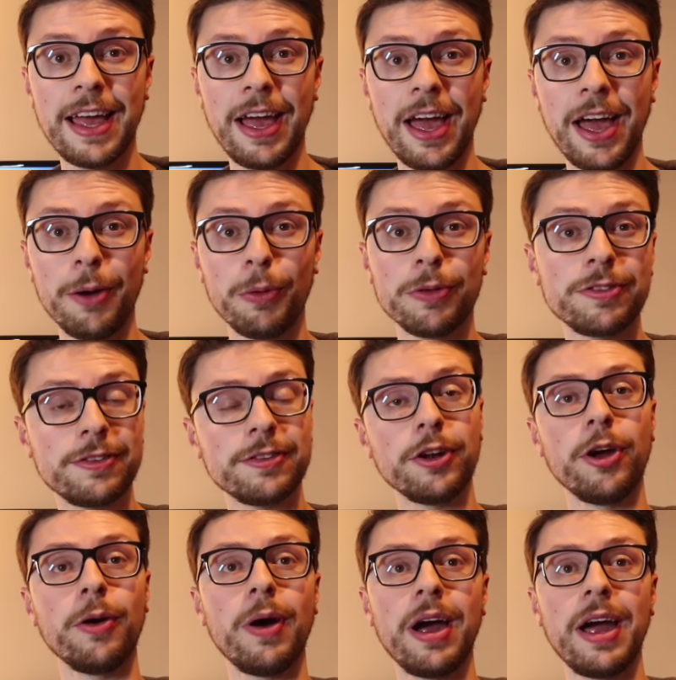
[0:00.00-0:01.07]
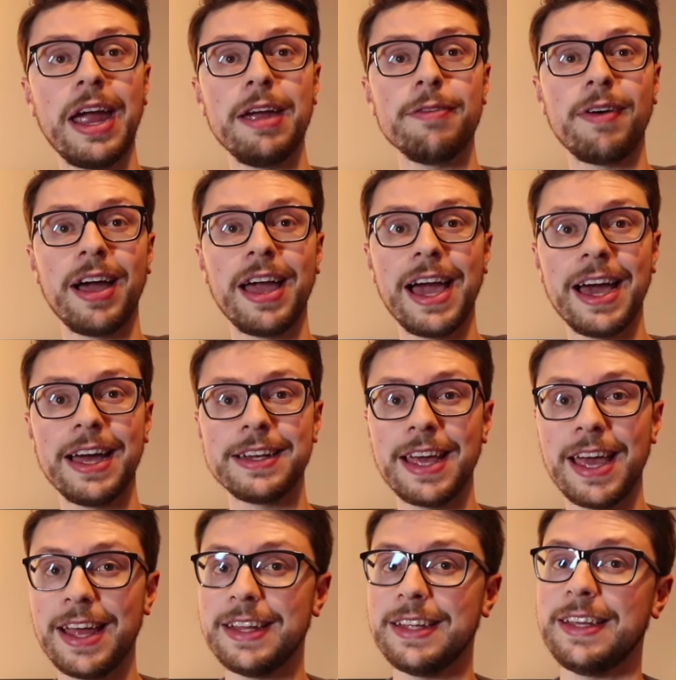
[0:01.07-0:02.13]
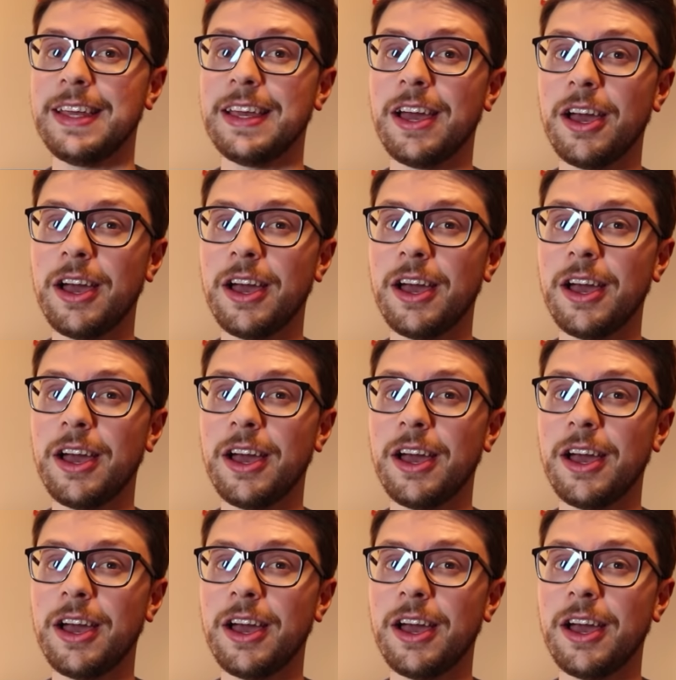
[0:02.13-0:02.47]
wanted to know if I had any